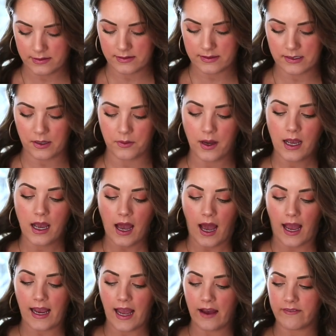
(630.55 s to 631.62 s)
And so
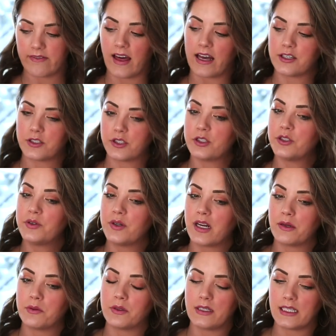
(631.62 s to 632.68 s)
I have that too, and
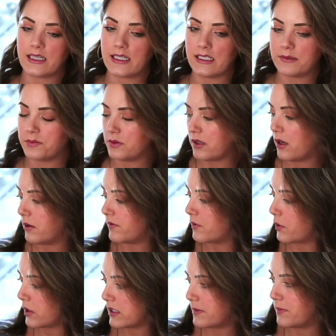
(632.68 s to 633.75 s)
I will link these below, of
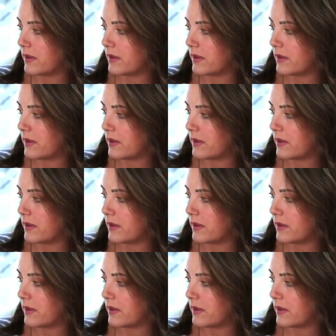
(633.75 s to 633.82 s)
course,